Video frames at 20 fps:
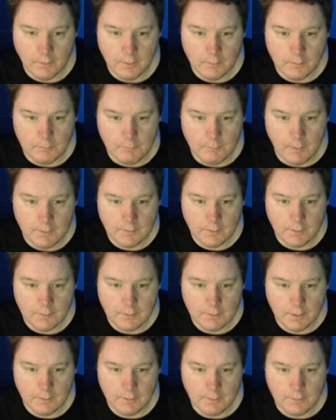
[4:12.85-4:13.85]
muscle
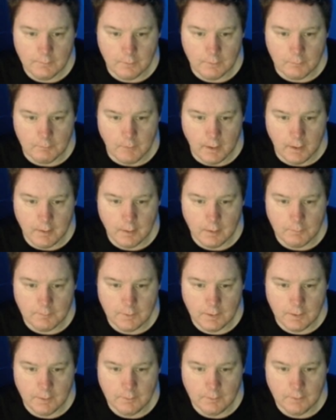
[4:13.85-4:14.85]
tissue from
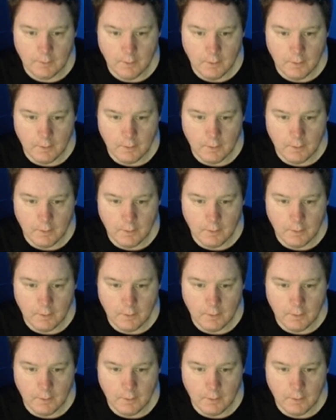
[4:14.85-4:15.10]
biopsies